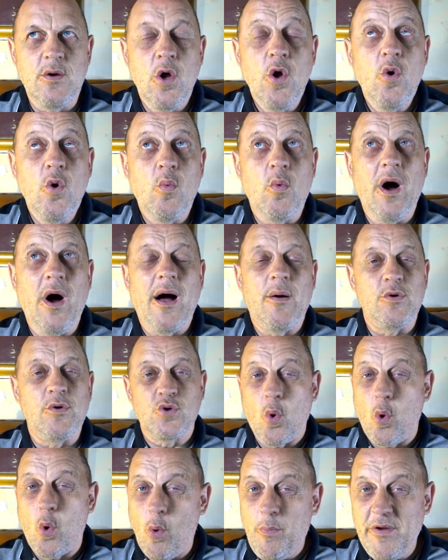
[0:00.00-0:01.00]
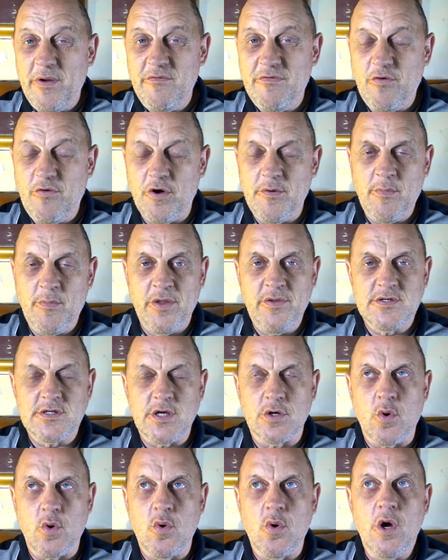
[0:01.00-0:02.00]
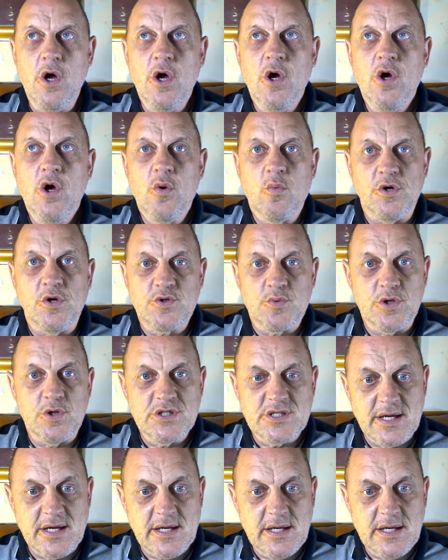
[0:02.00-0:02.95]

what I was hoping for months ago, which was that